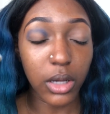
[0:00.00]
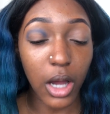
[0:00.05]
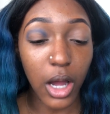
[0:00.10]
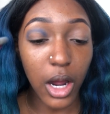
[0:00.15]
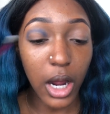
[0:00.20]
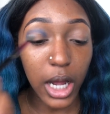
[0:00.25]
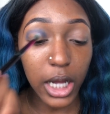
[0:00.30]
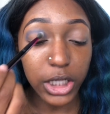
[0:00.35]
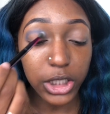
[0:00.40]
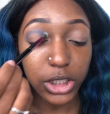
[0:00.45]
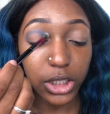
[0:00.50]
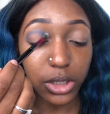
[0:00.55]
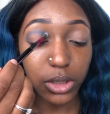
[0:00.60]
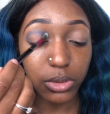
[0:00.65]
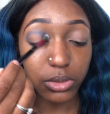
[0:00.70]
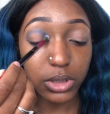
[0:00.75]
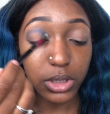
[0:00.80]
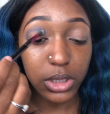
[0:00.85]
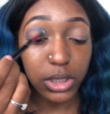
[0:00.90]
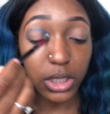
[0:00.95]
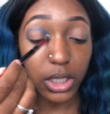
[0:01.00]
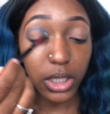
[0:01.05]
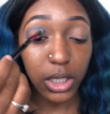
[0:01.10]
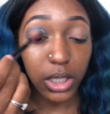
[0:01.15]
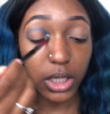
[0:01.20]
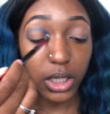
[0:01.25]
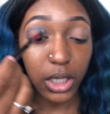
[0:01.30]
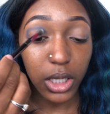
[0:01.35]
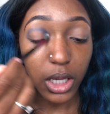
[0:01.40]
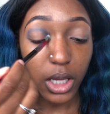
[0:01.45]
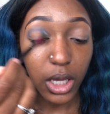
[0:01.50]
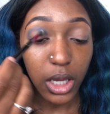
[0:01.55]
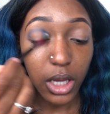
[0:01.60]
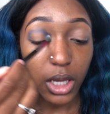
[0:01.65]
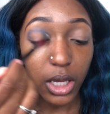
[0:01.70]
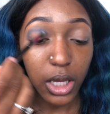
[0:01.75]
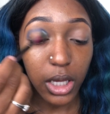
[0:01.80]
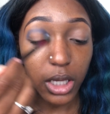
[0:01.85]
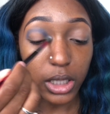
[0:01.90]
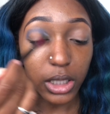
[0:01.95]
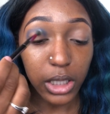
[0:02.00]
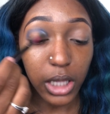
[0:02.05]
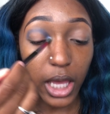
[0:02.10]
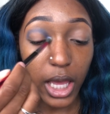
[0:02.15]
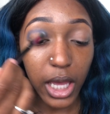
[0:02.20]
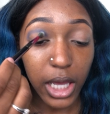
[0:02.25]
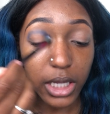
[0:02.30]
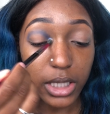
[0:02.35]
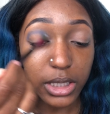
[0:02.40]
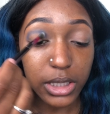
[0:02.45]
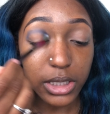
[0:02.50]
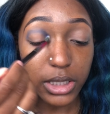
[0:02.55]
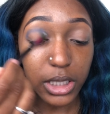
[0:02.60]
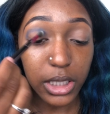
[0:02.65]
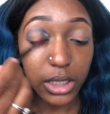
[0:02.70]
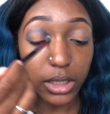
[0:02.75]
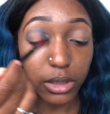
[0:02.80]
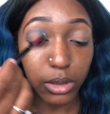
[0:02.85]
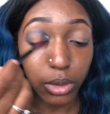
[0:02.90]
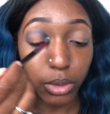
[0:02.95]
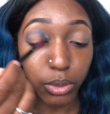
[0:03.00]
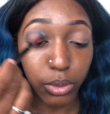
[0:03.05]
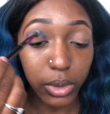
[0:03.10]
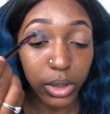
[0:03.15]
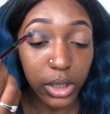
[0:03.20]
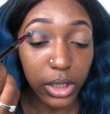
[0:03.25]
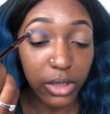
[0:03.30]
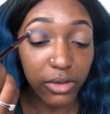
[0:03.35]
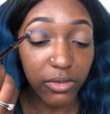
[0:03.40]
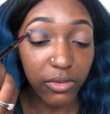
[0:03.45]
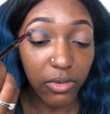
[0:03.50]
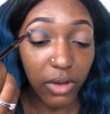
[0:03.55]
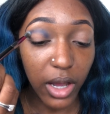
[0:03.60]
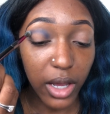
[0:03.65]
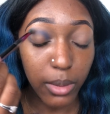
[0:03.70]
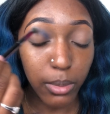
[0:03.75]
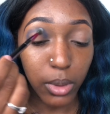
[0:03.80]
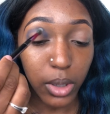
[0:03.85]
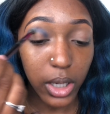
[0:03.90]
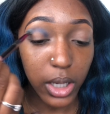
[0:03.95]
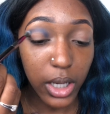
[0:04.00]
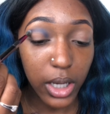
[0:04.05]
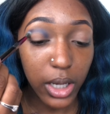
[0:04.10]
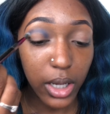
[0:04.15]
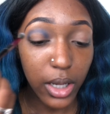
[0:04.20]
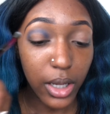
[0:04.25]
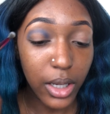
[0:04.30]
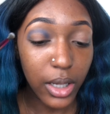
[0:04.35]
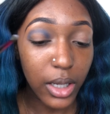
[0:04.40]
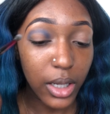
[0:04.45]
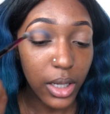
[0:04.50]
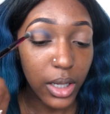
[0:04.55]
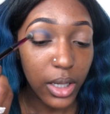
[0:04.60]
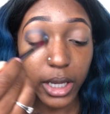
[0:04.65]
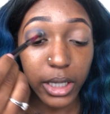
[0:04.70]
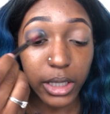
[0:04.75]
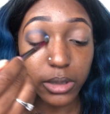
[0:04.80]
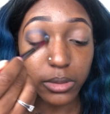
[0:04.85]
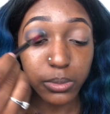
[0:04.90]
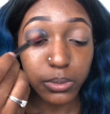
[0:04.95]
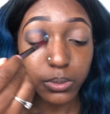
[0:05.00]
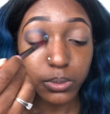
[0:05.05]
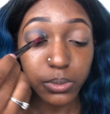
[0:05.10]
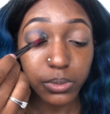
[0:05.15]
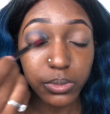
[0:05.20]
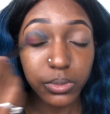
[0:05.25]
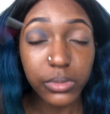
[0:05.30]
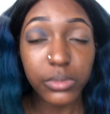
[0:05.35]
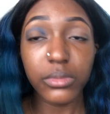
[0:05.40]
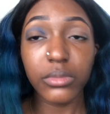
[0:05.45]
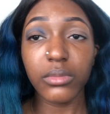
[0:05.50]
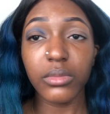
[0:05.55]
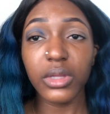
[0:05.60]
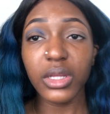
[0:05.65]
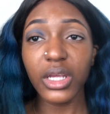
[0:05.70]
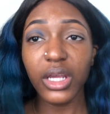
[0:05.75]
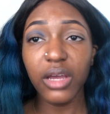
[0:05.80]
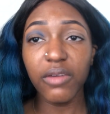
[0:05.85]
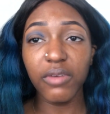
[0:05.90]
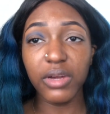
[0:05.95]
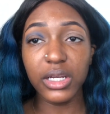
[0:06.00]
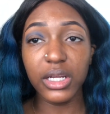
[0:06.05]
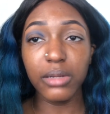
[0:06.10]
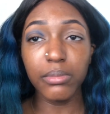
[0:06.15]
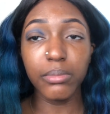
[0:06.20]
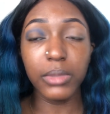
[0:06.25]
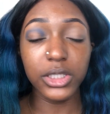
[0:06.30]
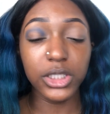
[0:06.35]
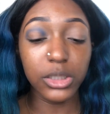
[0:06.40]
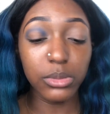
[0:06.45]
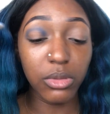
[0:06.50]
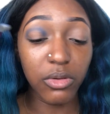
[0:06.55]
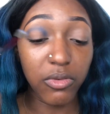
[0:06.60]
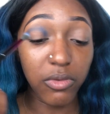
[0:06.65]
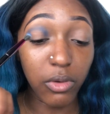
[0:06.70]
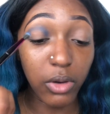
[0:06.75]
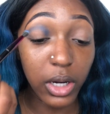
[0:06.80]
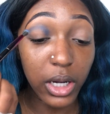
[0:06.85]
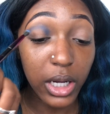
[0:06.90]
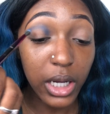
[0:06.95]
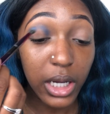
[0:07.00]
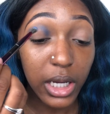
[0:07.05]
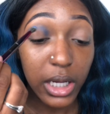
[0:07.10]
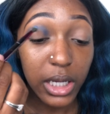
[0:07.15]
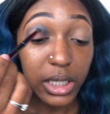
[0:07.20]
eyeshadow stick and last and look really vibrant. And if I did mention before,